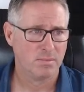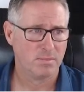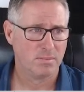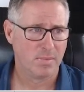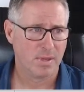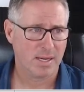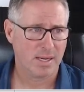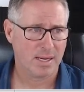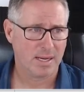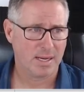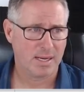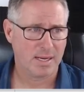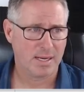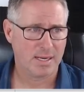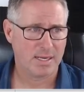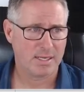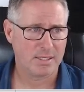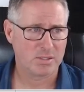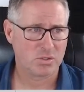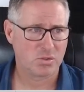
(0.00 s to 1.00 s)

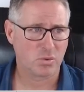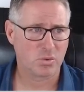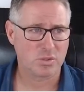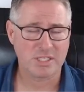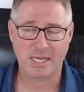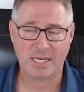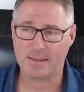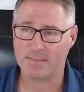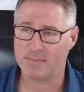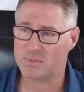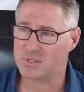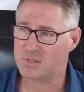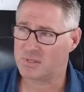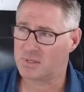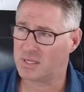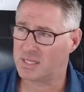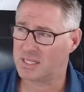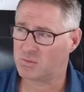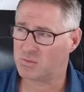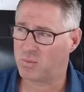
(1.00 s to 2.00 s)
Door jambs.
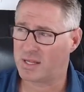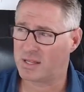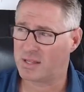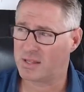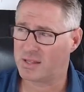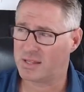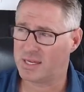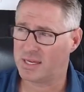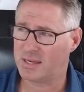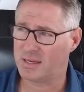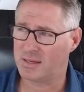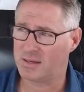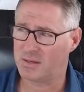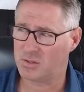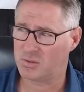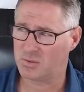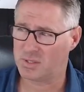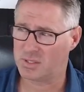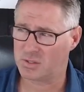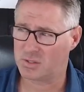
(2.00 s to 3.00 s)
That's one other thing.
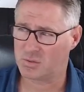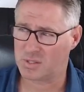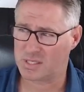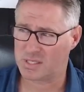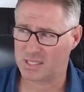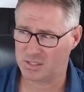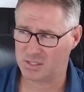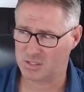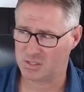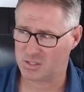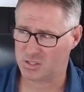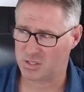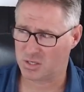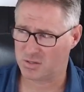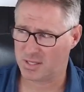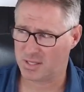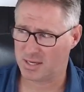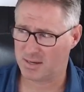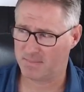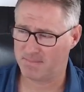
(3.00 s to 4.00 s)
Do you want to quickly just show
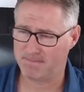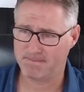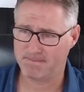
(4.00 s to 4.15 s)
that?